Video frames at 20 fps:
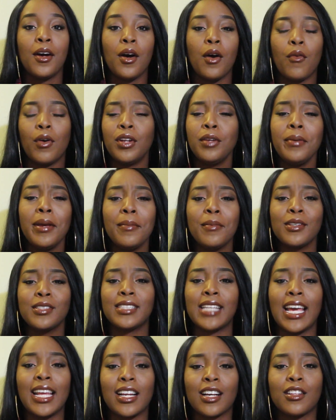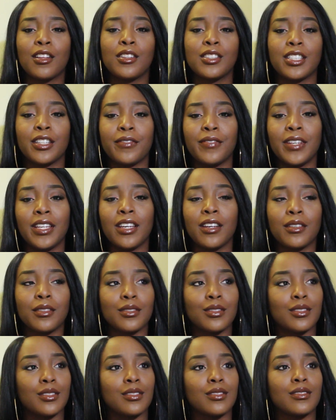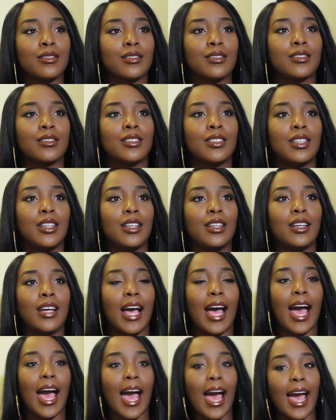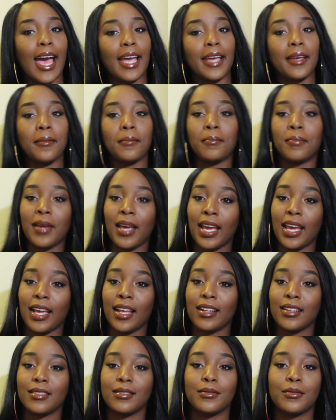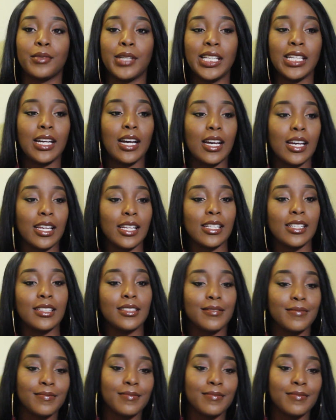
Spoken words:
What do people say to close their videos? I bet. We done.